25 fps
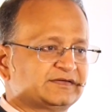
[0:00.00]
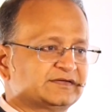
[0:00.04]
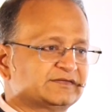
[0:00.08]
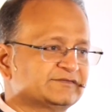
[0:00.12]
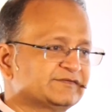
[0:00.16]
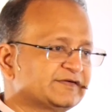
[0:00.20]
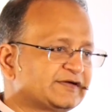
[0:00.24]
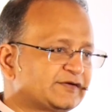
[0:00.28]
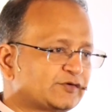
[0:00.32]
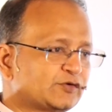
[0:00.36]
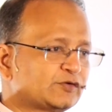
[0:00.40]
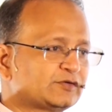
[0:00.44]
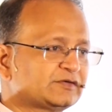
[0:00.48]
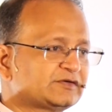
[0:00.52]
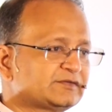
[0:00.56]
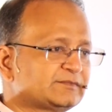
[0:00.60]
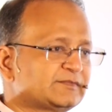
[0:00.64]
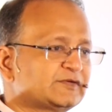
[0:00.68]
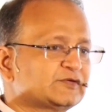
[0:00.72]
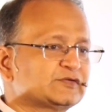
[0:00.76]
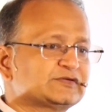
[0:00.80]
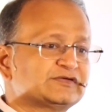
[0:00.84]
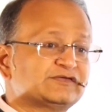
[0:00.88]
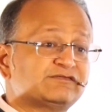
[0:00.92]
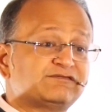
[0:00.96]
we talked
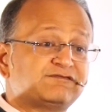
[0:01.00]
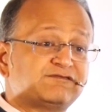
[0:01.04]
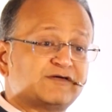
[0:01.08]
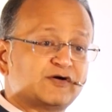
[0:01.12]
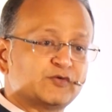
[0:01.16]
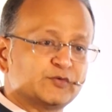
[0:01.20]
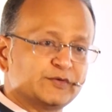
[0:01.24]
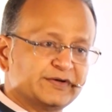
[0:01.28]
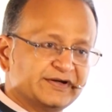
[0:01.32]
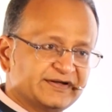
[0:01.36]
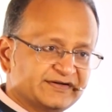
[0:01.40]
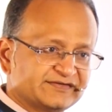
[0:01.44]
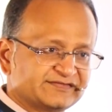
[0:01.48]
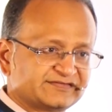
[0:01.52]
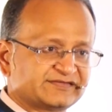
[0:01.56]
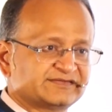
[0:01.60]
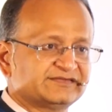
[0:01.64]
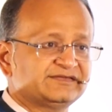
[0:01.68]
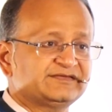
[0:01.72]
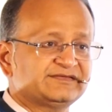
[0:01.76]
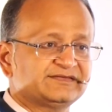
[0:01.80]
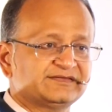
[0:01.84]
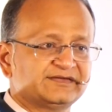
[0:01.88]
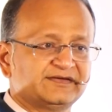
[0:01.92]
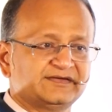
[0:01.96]
about the
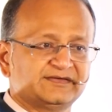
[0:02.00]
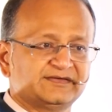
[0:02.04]
foundations